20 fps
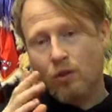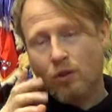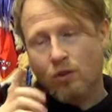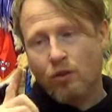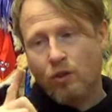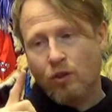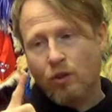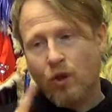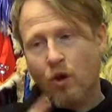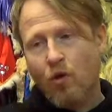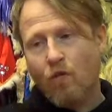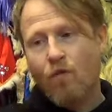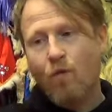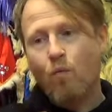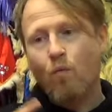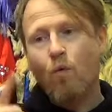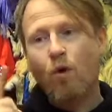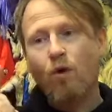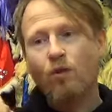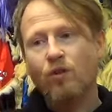to go
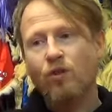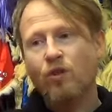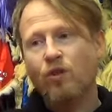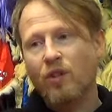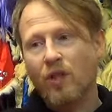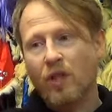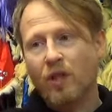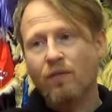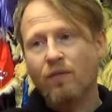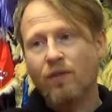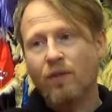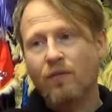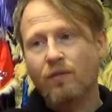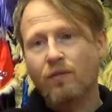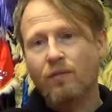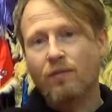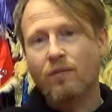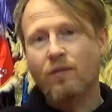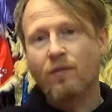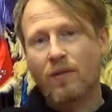from one to the other,
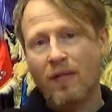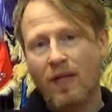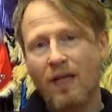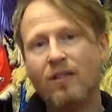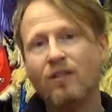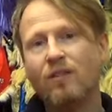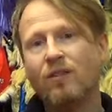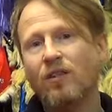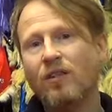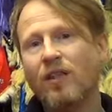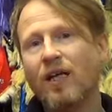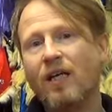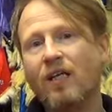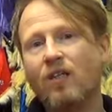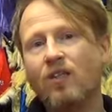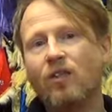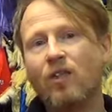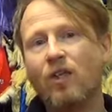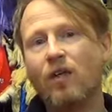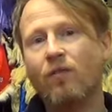that's the
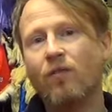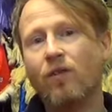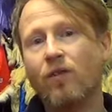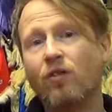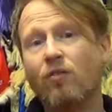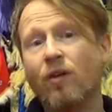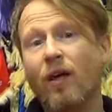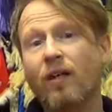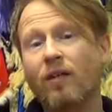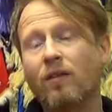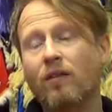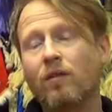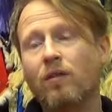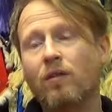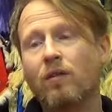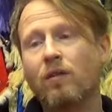nature of the dragon.